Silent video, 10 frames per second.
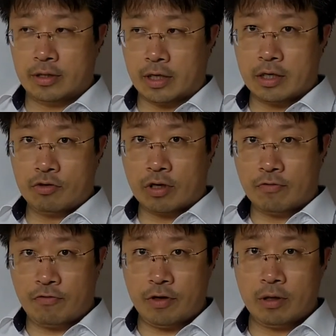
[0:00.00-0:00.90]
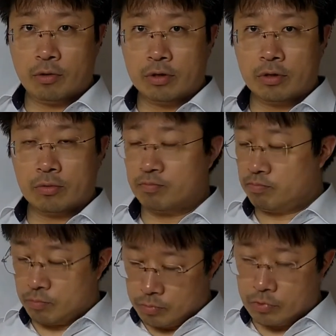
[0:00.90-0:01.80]
that you can feel
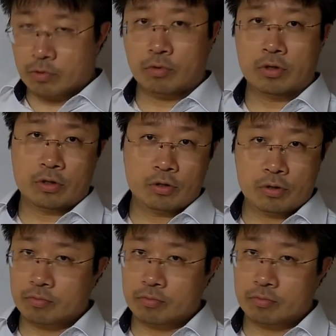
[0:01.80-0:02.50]
or